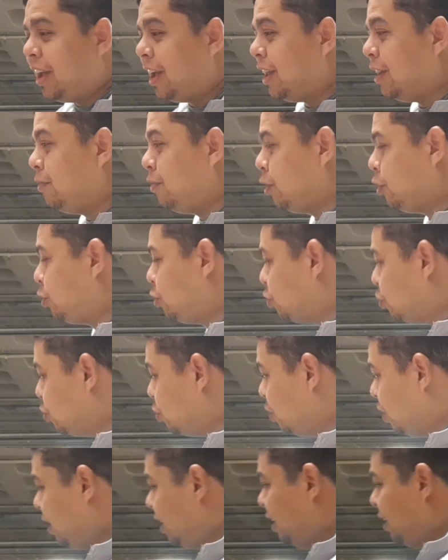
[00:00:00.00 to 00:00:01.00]
And if you
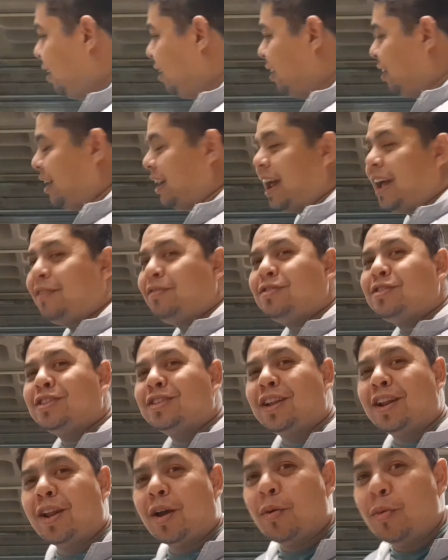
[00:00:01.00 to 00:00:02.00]
do, drive
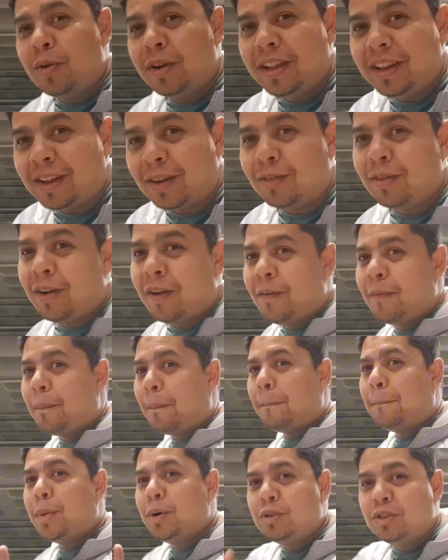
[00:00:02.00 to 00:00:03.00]
slowly, don't
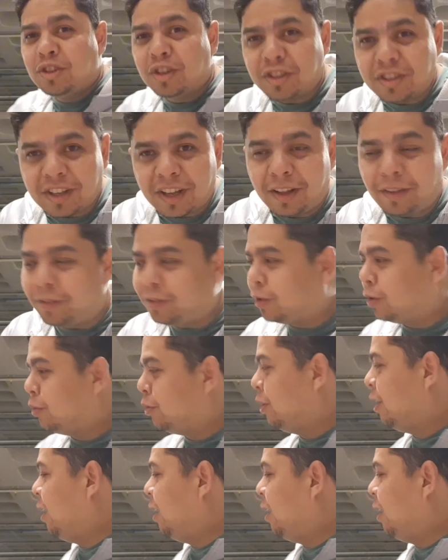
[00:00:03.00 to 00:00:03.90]
push yourself through